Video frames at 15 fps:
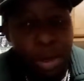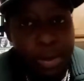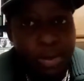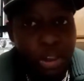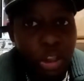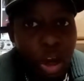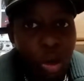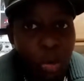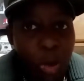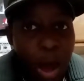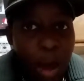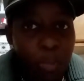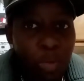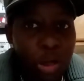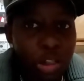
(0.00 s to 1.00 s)
So
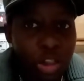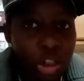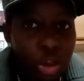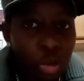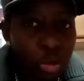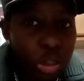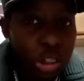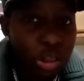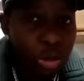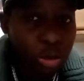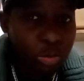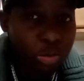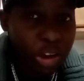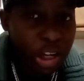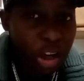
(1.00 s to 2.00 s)
I wanted to do this
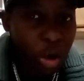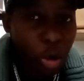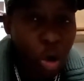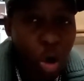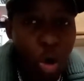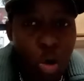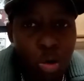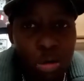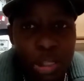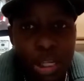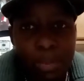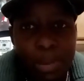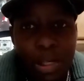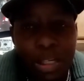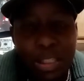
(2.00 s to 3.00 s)
little video
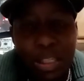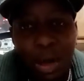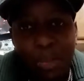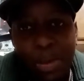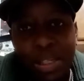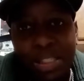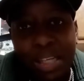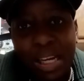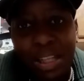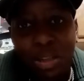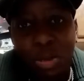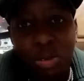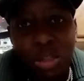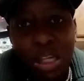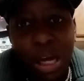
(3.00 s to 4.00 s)
only because I want to take a
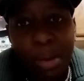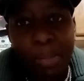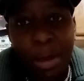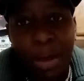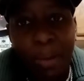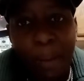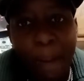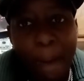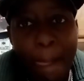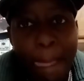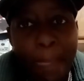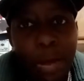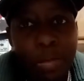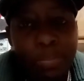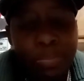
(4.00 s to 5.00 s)
little time out,
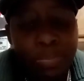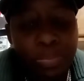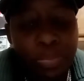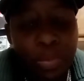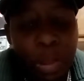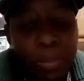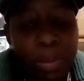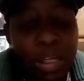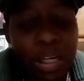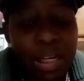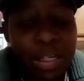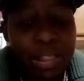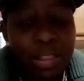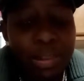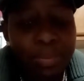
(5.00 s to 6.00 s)

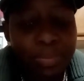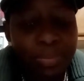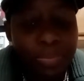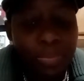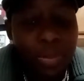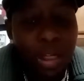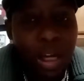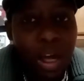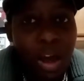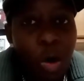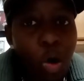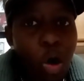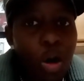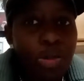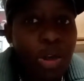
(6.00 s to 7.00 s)
because
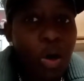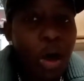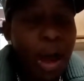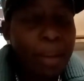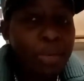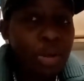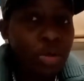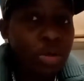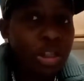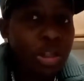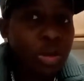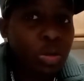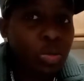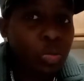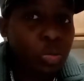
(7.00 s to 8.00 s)
although I'm using
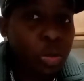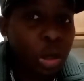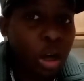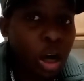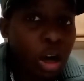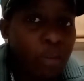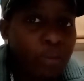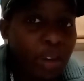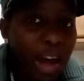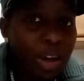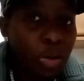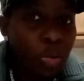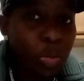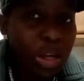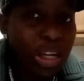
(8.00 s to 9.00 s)
the
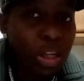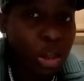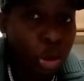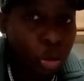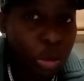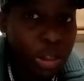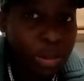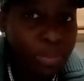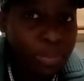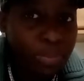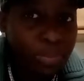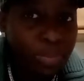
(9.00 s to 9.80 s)
vital wheat gluten,